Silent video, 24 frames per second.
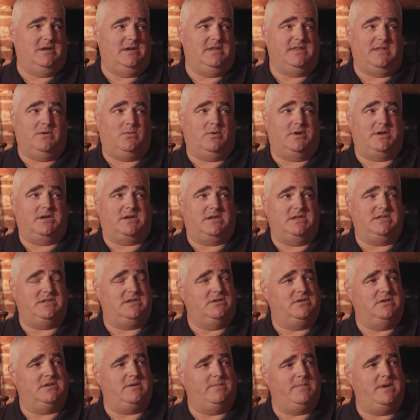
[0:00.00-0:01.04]
and they want to
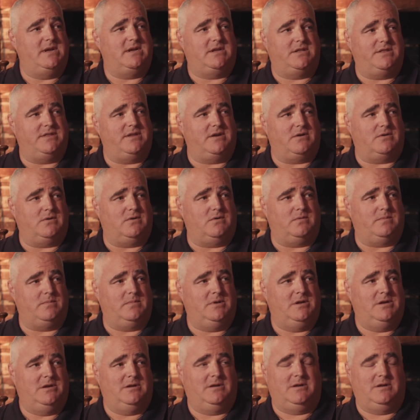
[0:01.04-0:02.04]
continue to make it their home.